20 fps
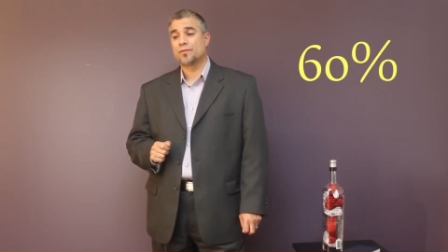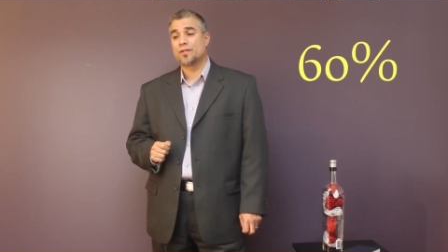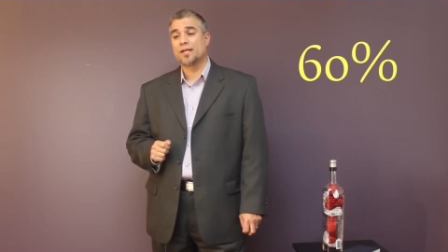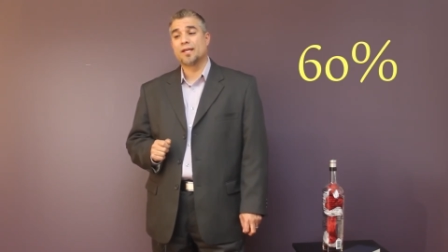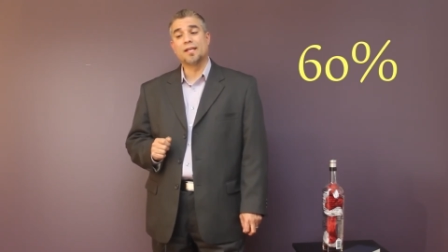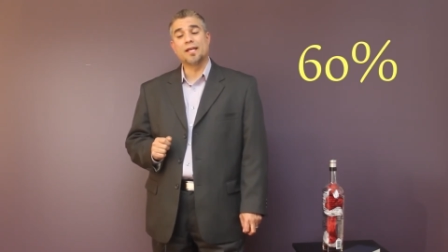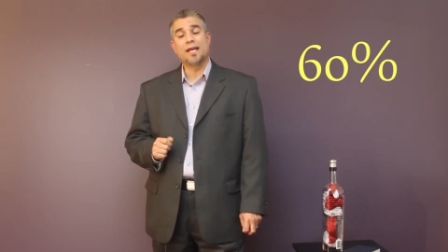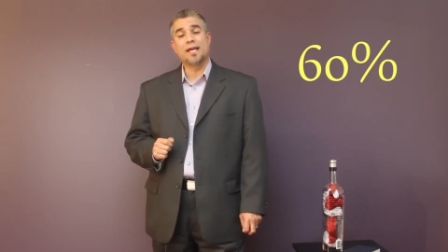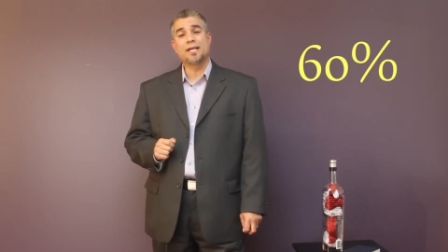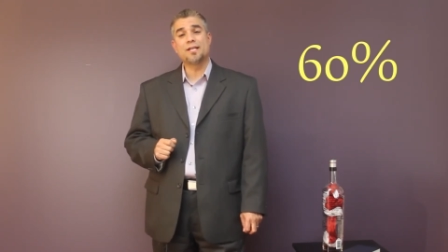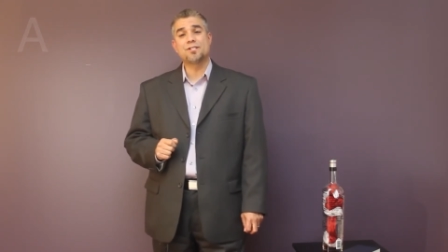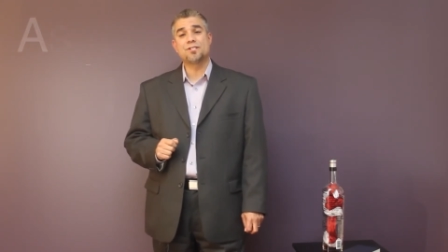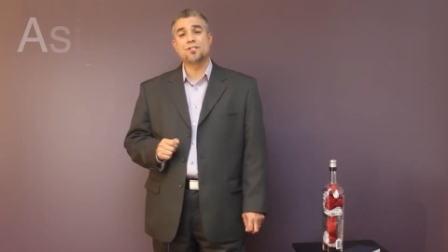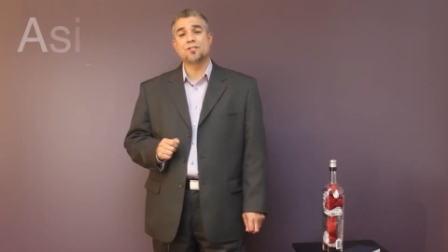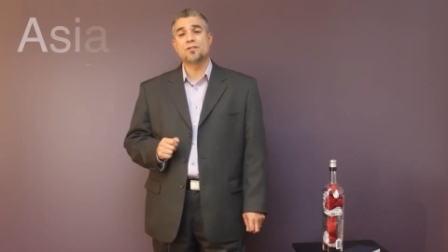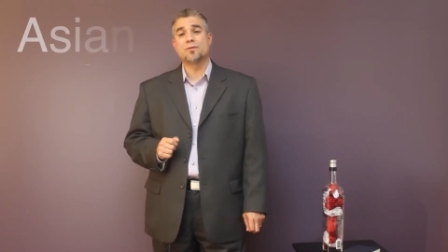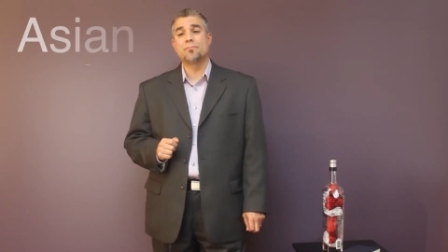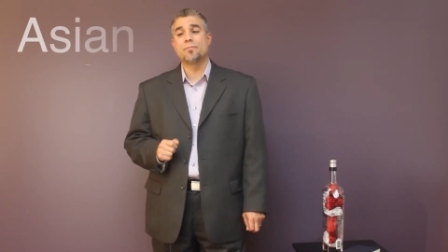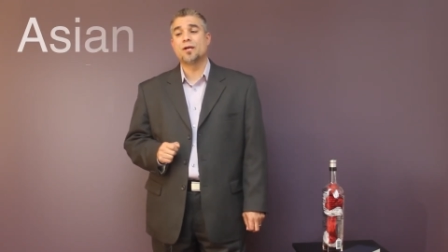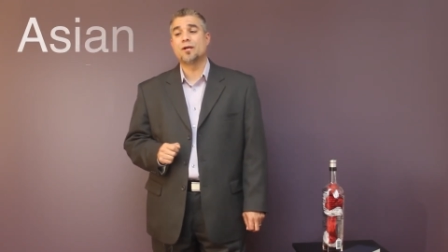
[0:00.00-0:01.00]
And
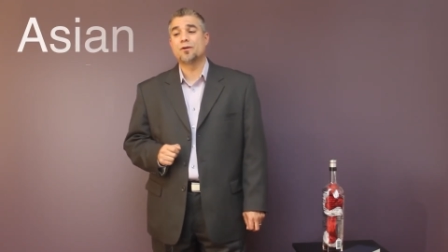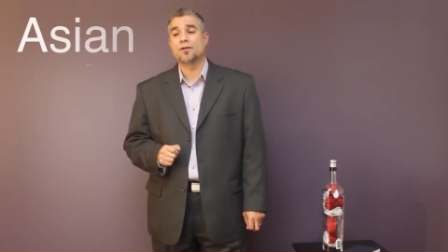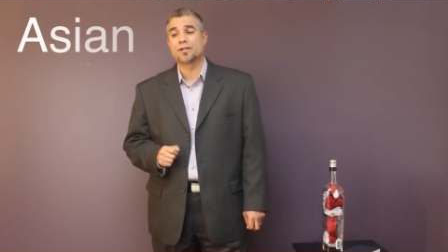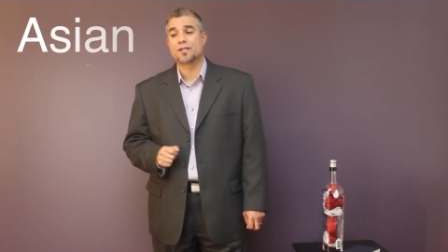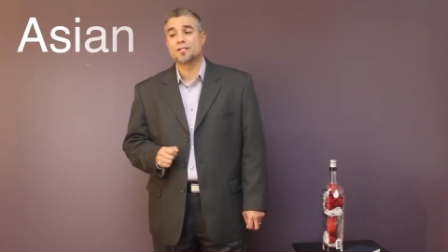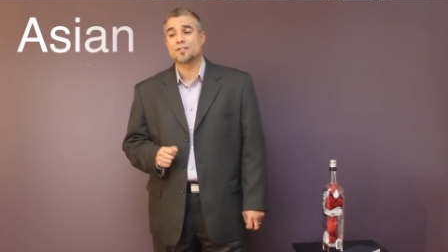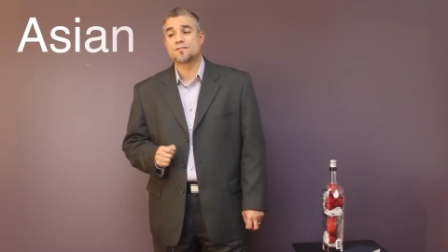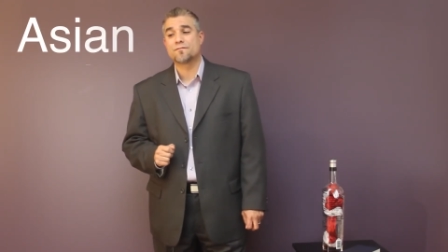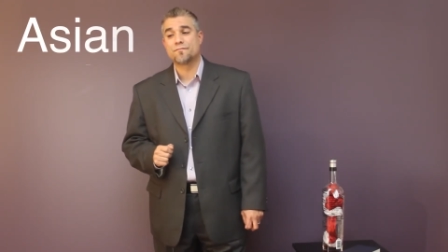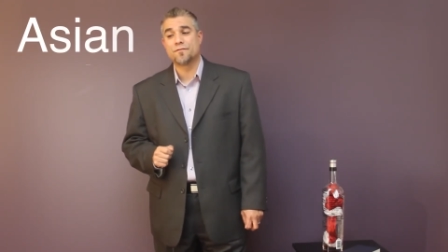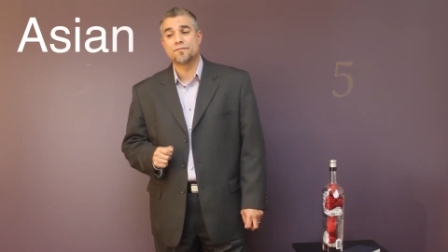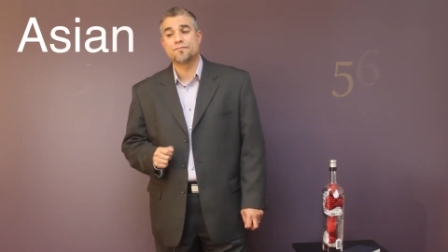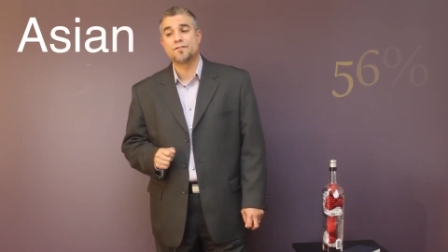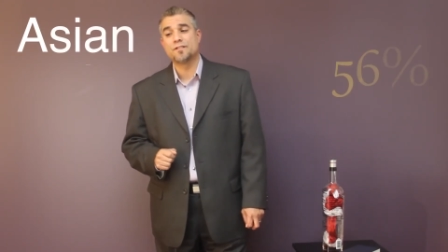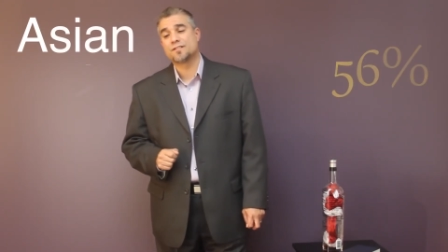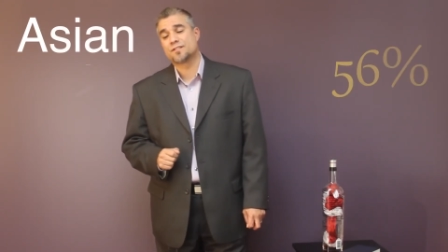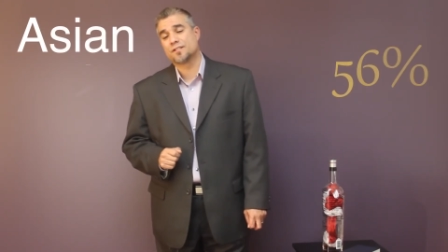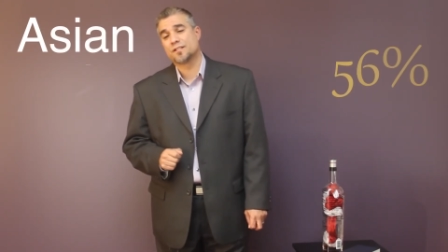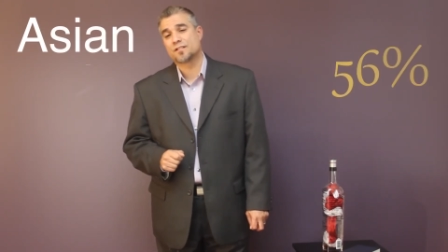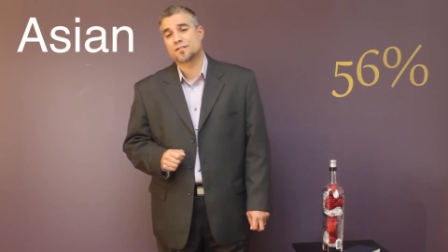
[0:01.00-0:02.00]
Asian Americans,
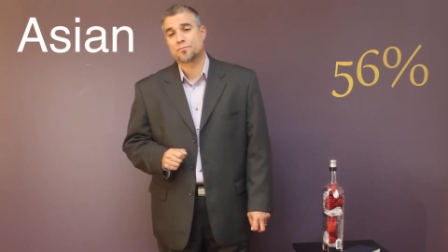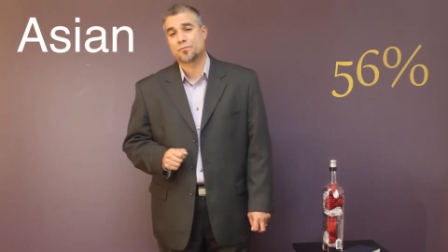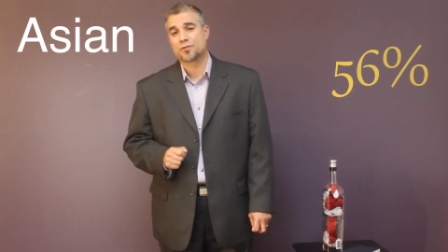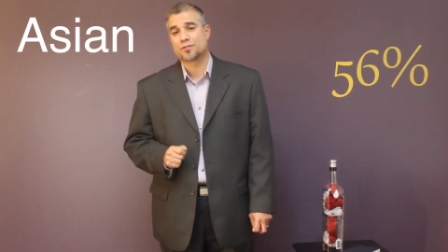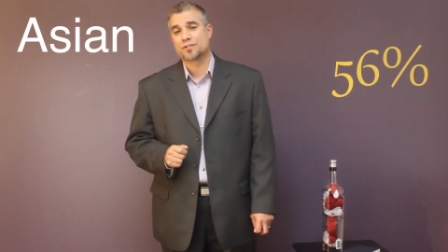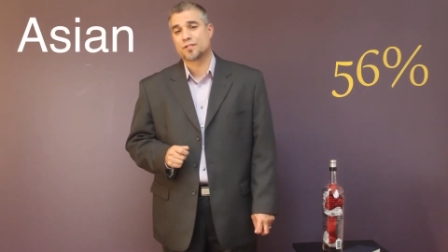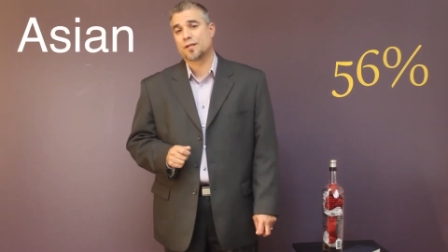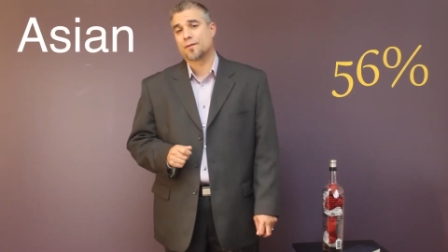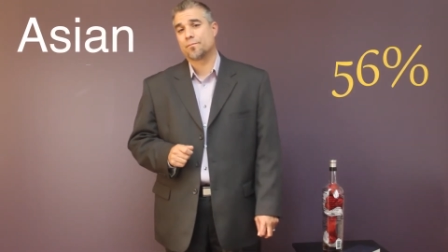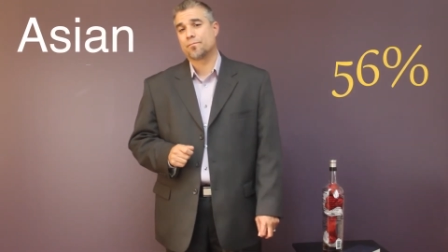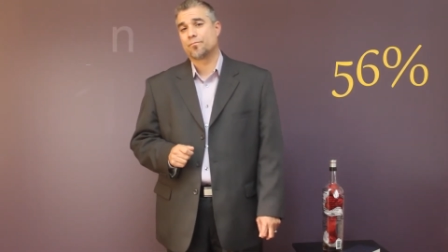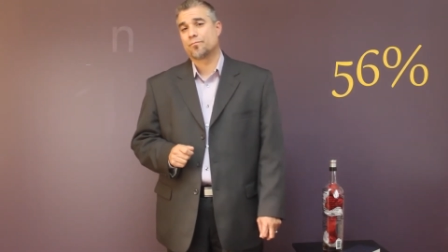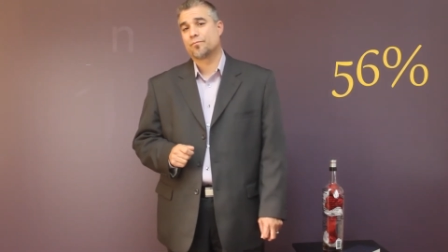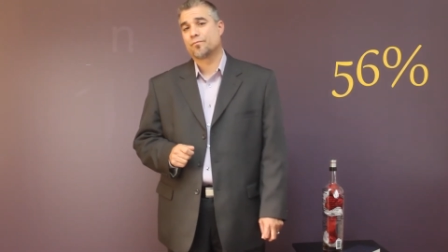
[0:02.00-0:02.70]
56%.